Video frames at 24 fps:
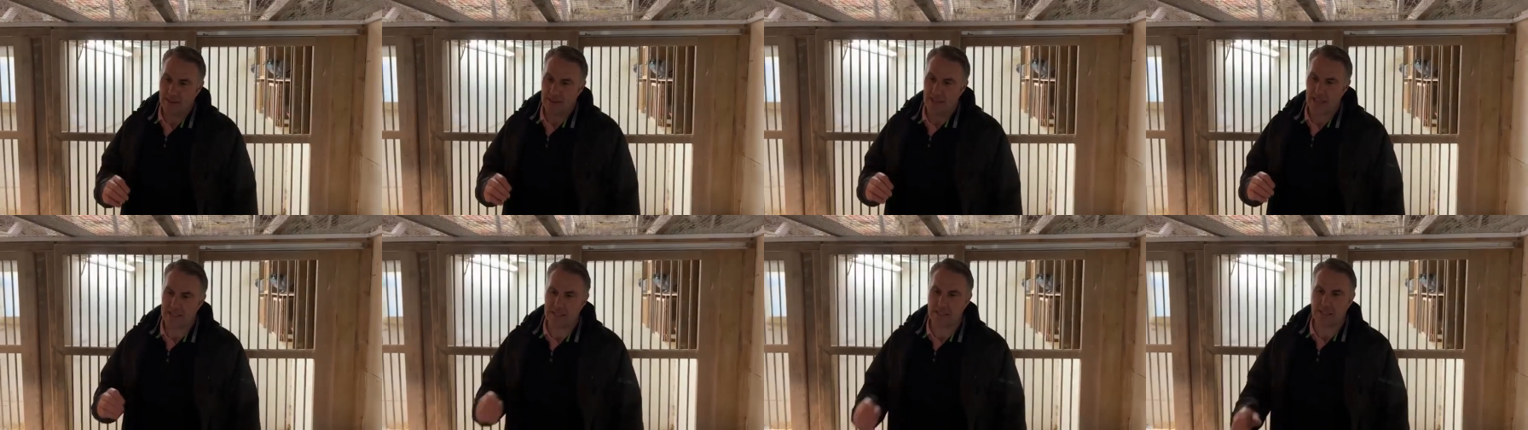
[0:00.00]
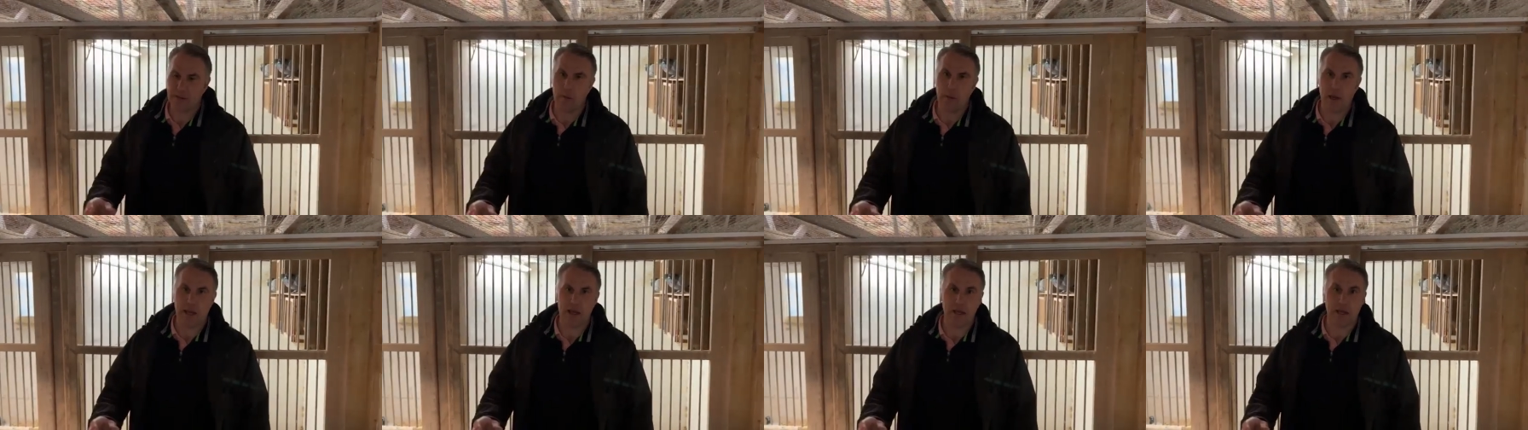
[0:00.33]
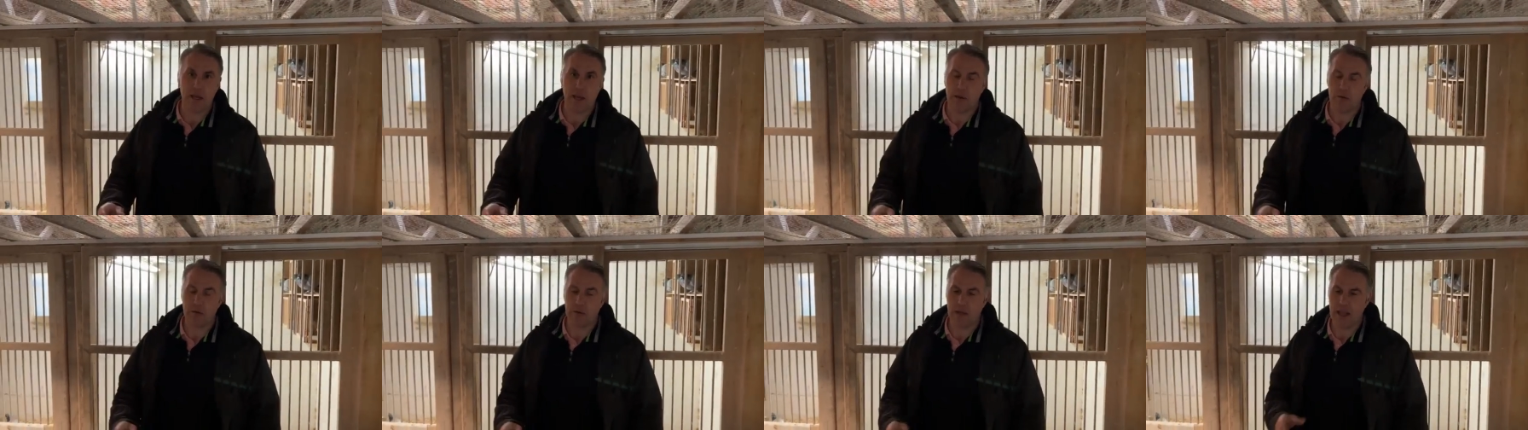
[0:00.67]
That's the one
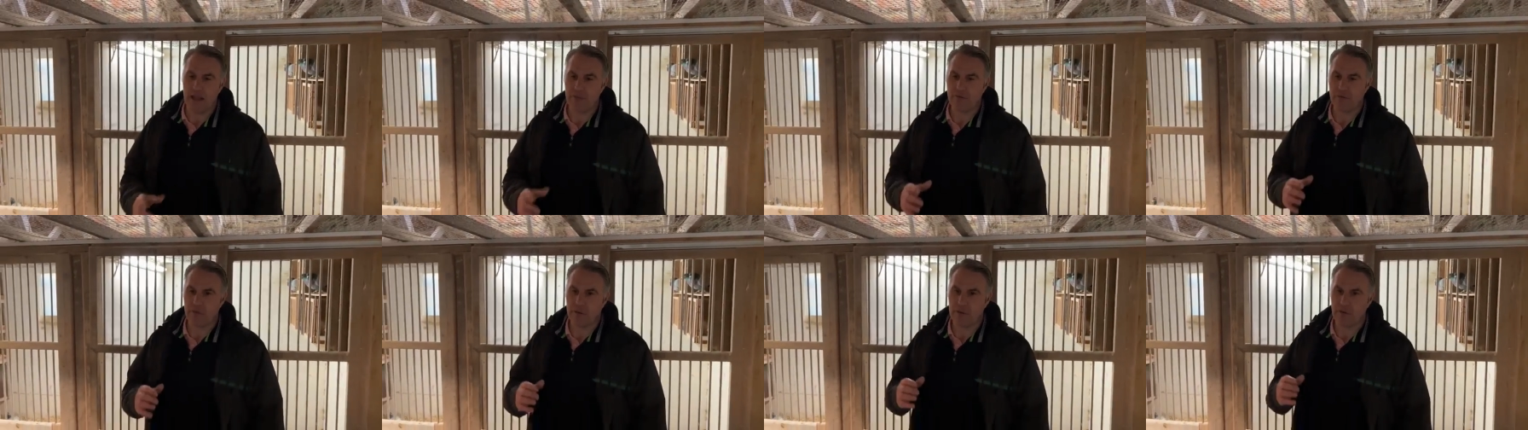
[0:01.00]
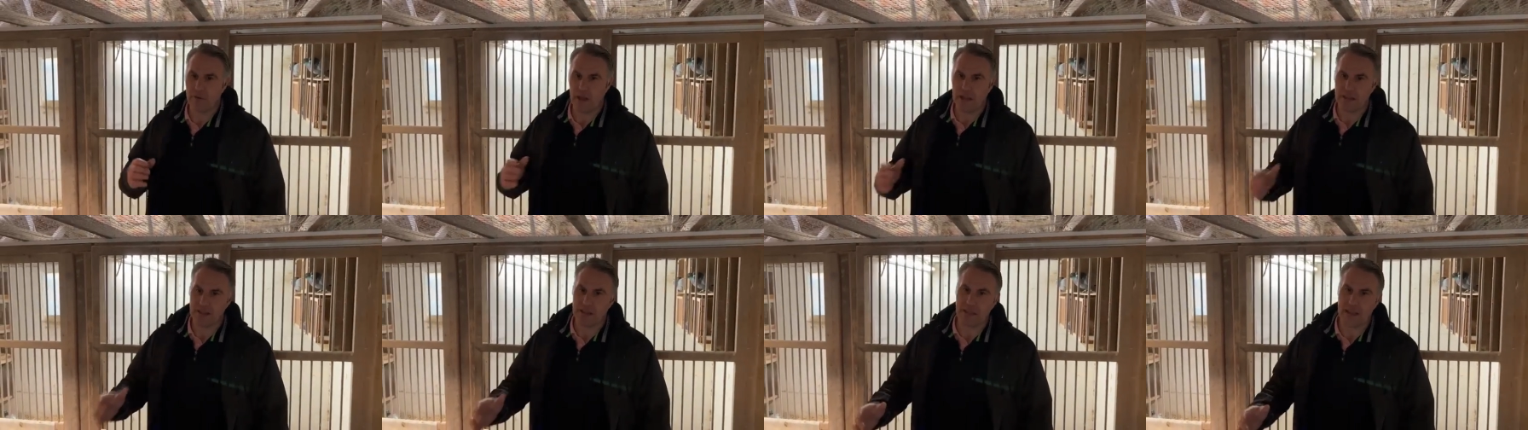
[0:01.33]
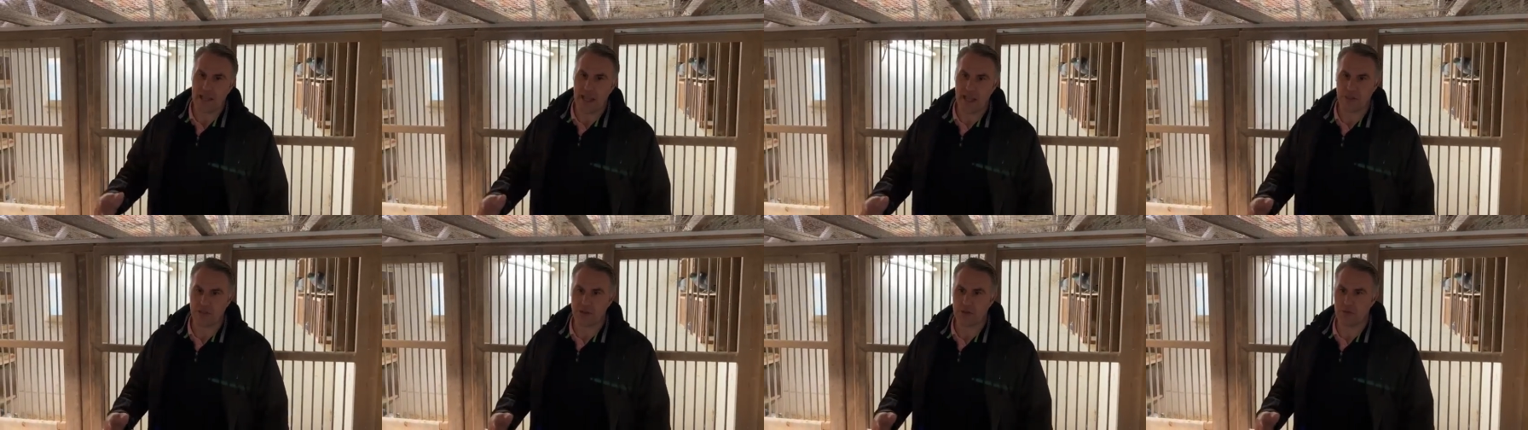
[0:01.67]
goal left. We've won the
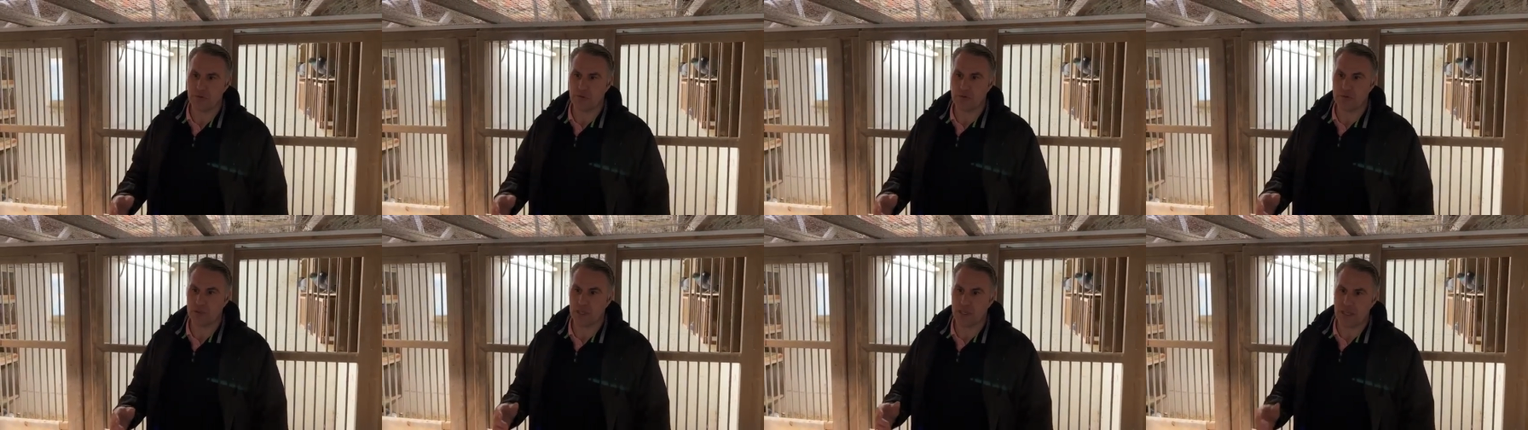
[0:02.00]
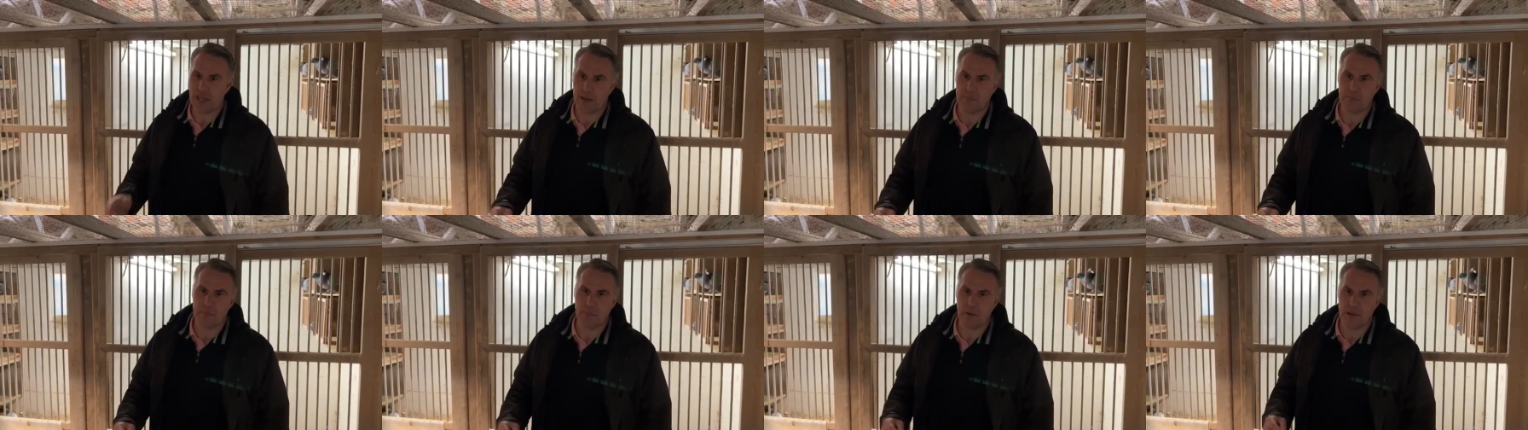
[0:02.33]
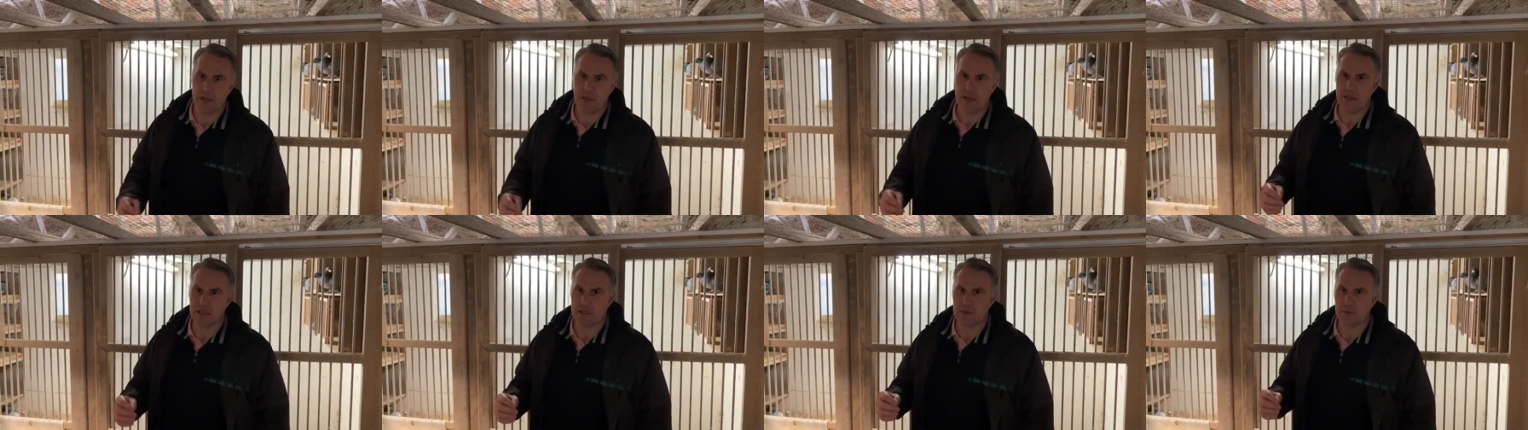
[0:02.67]
nationals at Young
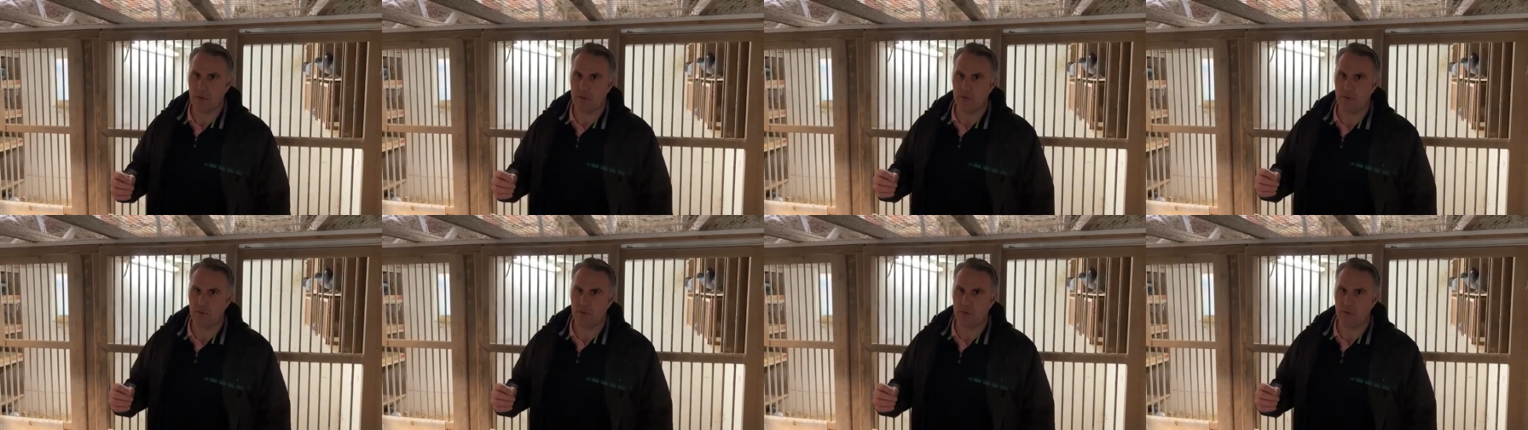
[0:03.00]
Birds,